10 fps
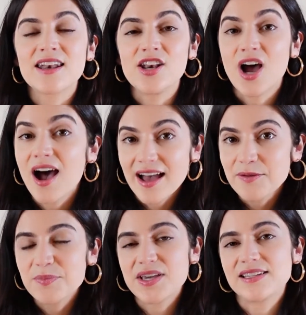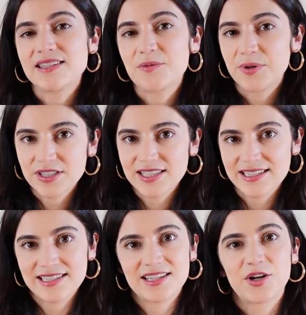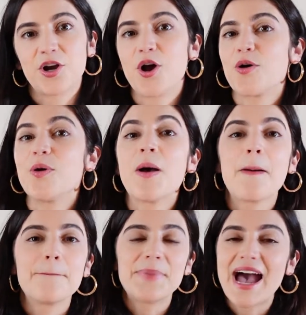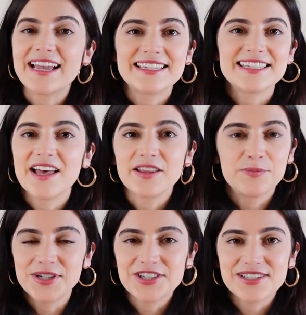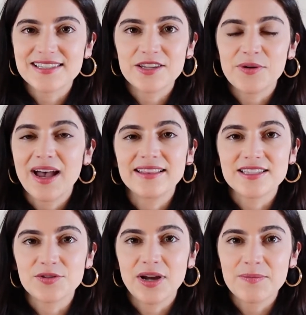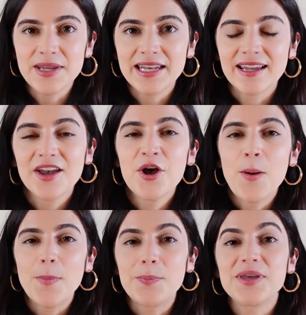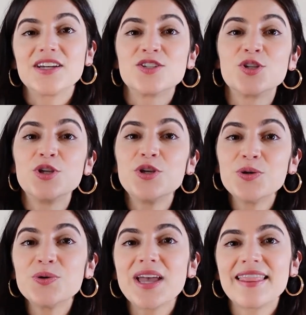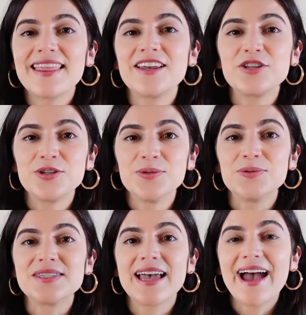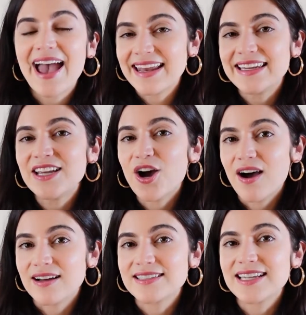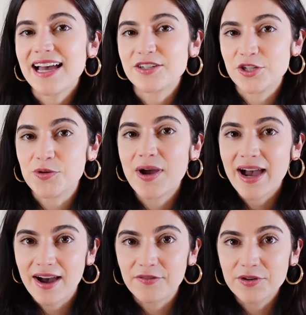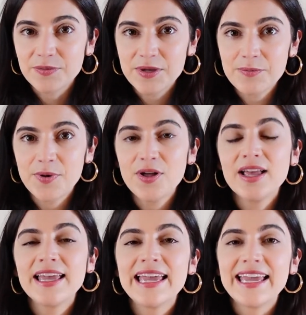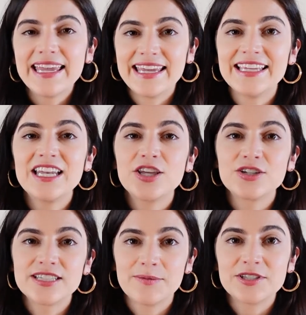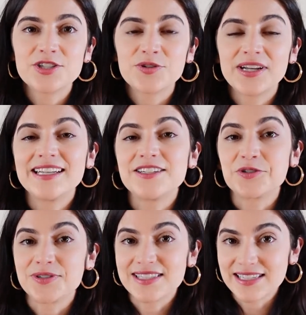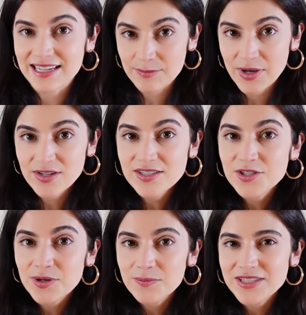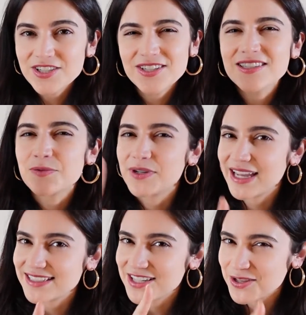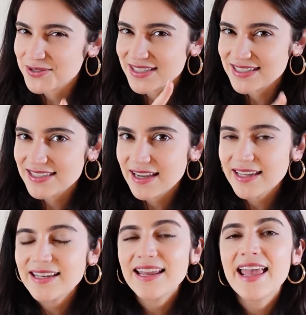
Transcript: not because the person is going to go back and tell admissions that you had this great meeting, but because you can then use any contact you have with people in your demonstrated interest emails to admissions, we'll get to those in a second,